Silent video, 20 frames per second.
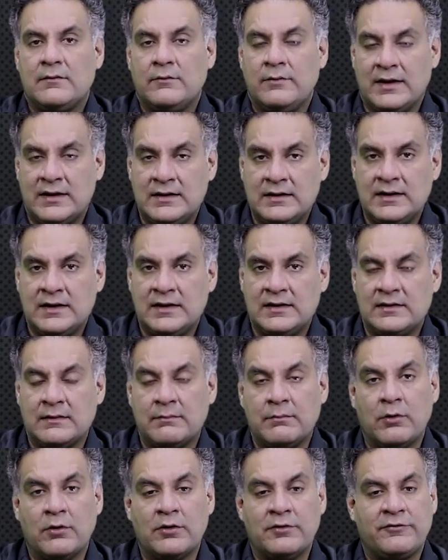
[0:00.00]
when there is a
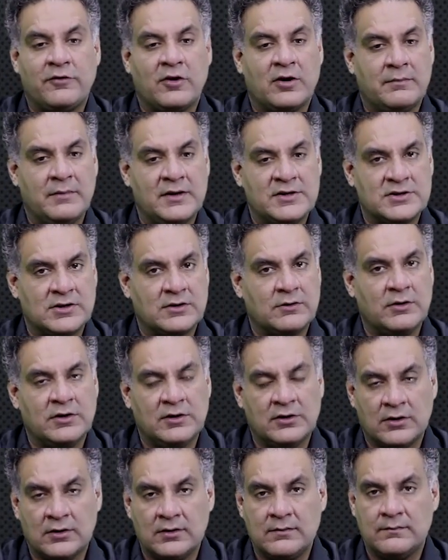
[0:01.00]
bone formation
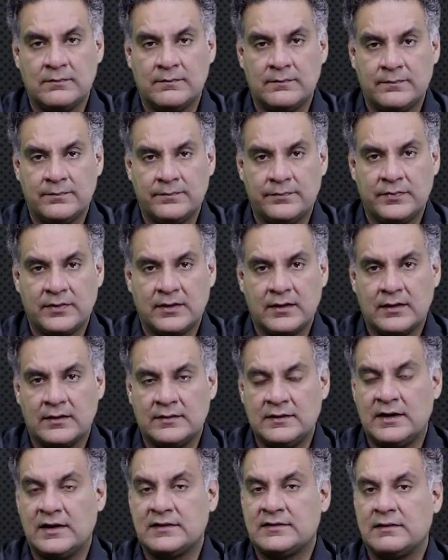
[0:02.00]
going on,
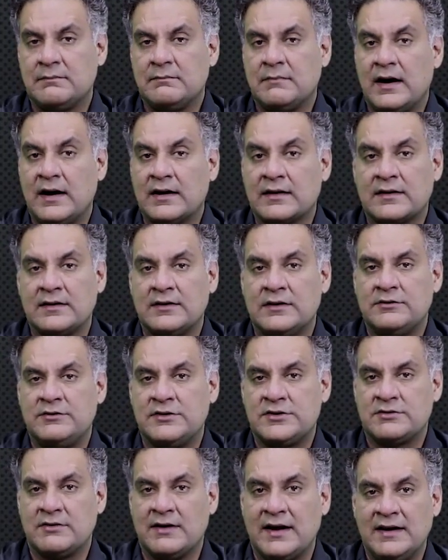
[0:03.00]
there are some markers
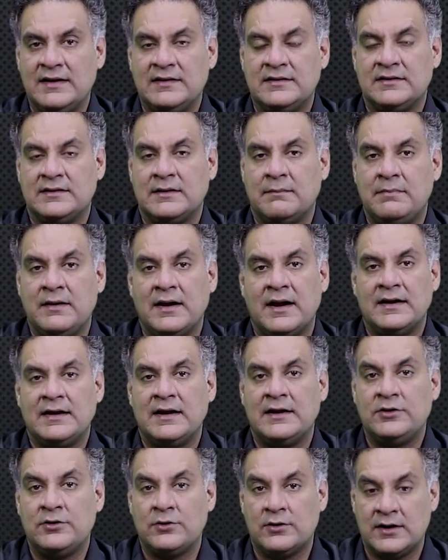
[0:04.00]
which rise in the blood
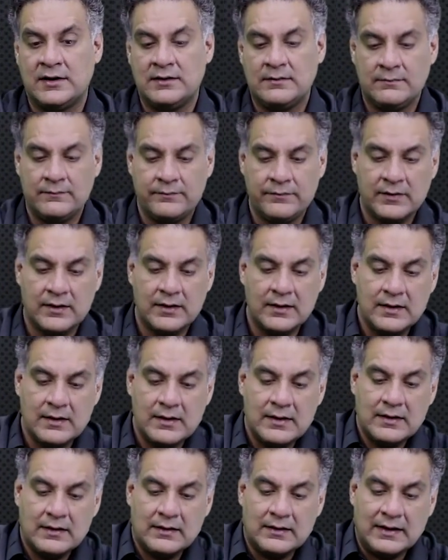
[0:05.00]
and urine,
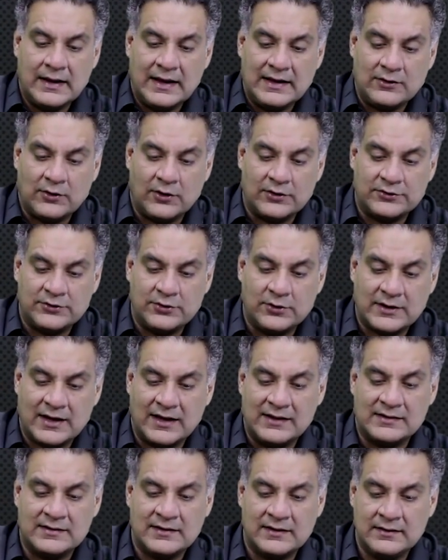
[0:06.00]
like
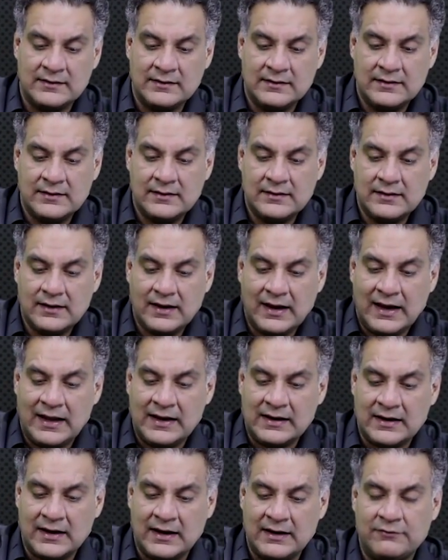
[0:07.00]
osteocalcin,
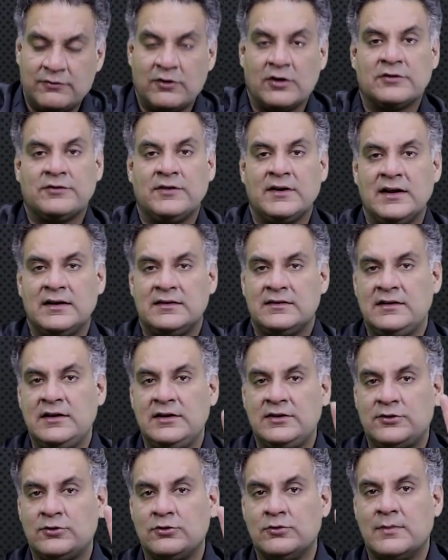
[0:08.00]
alkaline phosphatase.
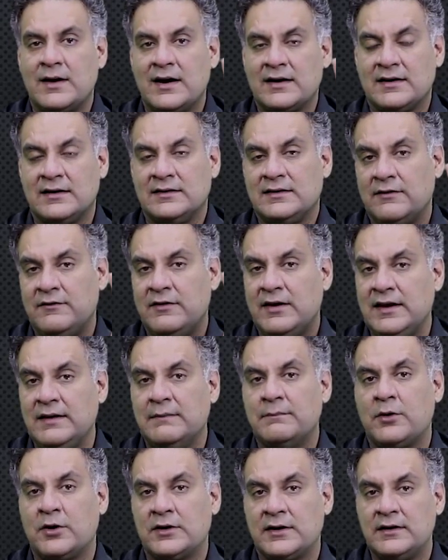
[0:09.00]
These two markers are very
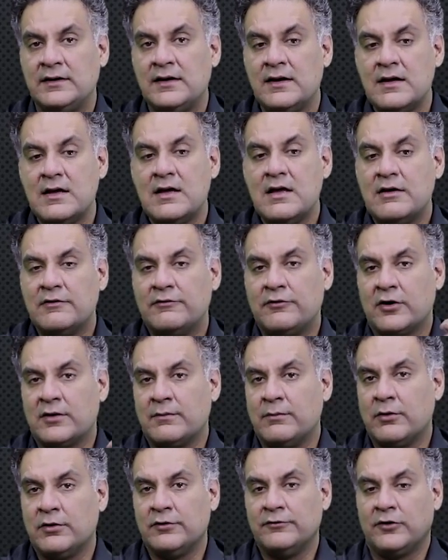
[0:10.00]
important for
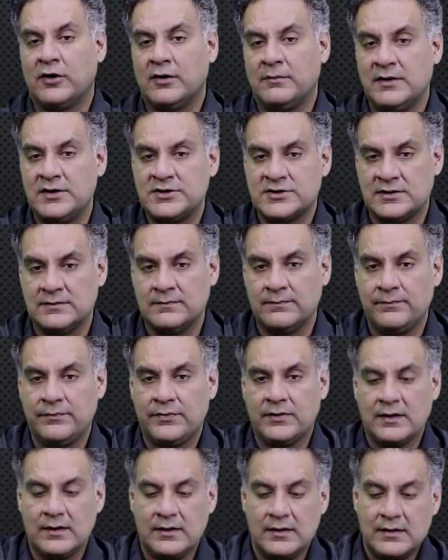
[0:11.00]
bone formation.
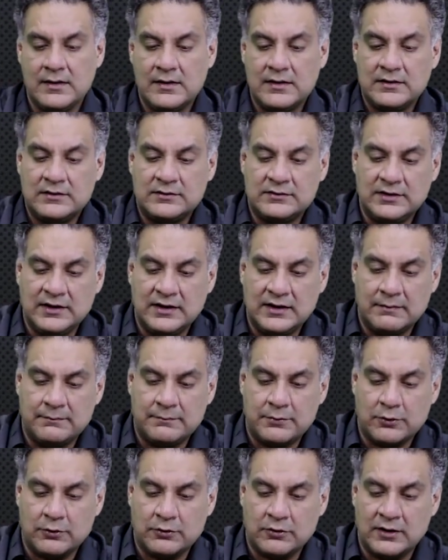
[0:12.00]
Serum
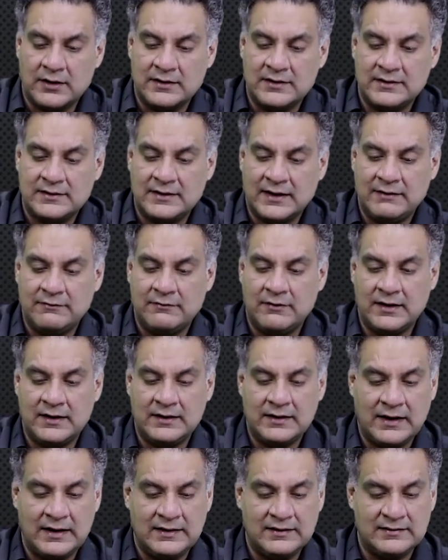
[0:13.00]
procollagen type
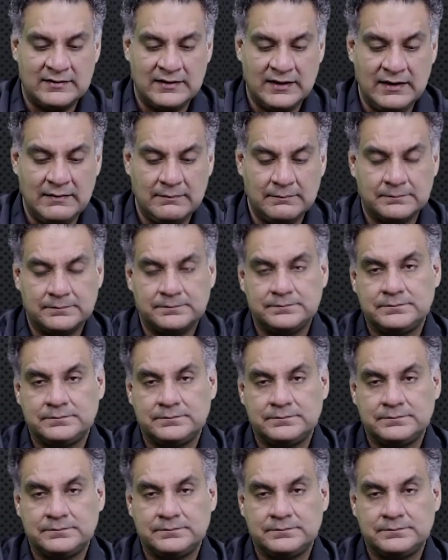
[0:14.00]
1 and C